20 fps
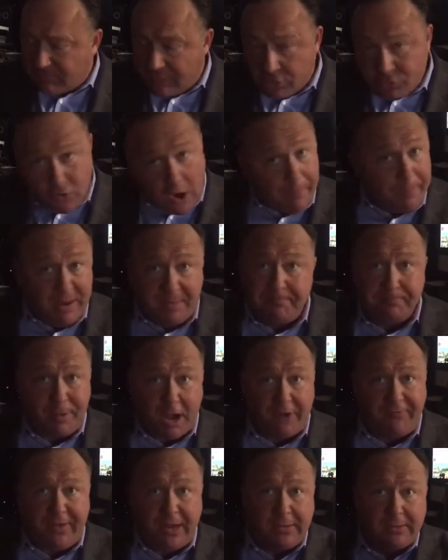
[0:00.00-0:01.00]
Trump isn't
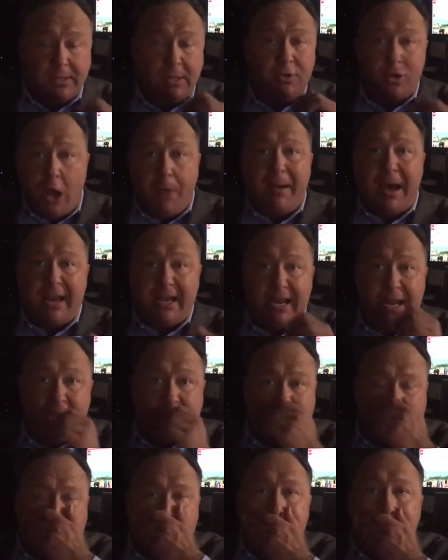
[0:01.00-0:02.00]
perfect. Nobody
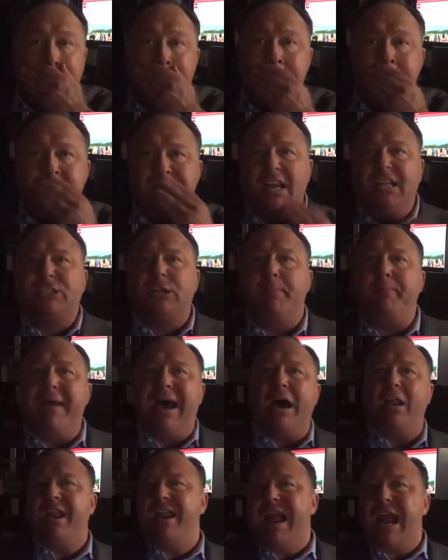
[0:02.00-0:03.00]
is but it's
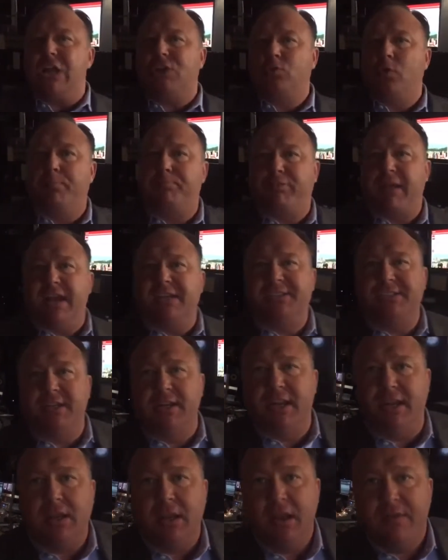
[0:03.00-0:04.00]
about an actual
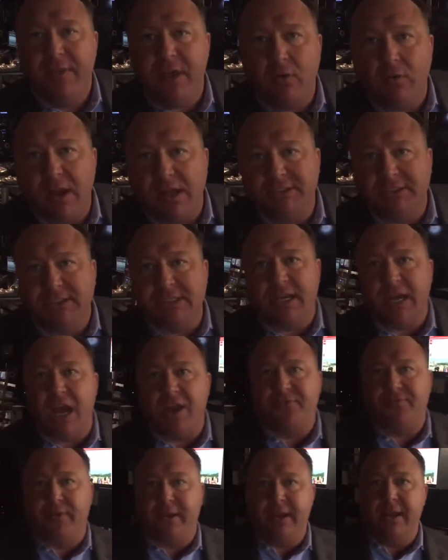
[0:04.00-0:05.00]
president that runs the
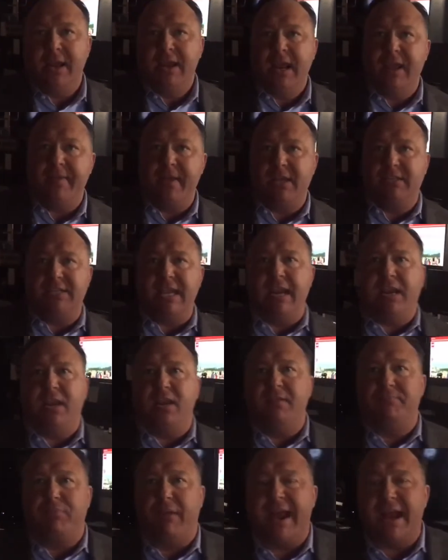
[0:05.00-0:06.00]
country and the
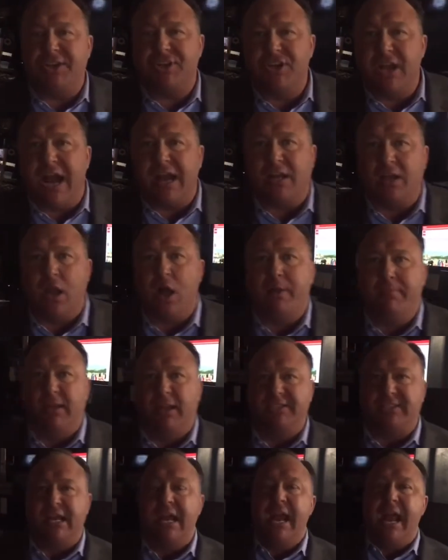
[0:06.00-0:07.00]
executive branch, not
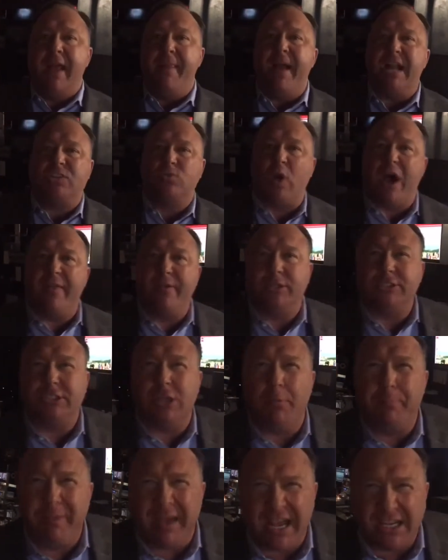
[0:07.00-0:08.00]
globalists. And that's why they're
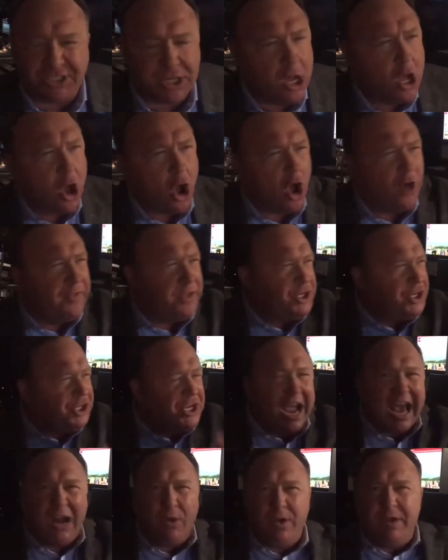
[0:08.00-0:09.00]
so pissed. All these
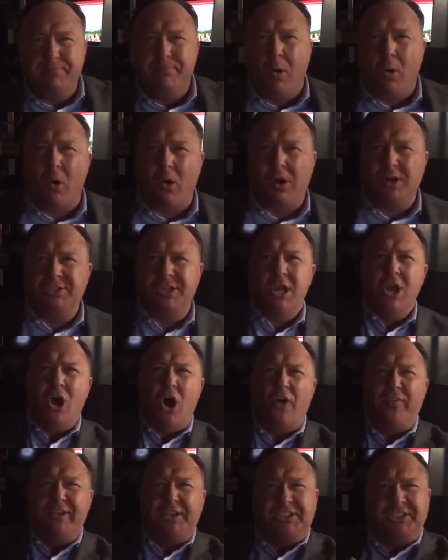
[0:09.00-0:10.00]
shadowy boards,
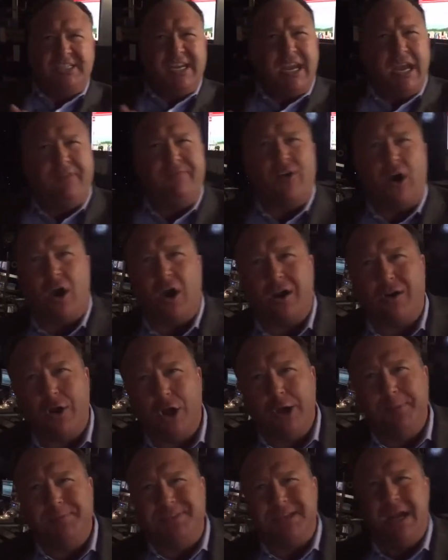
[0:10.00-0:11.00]
all these CFR
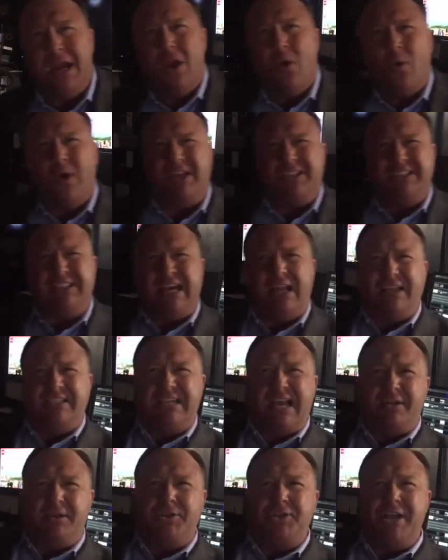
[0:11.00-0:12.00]
groups want to sell us
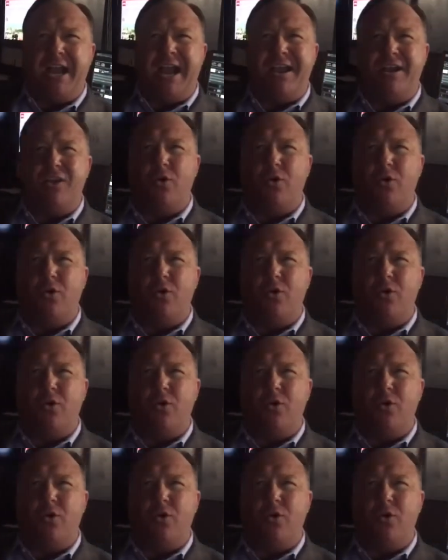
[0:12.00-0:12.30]
out to China and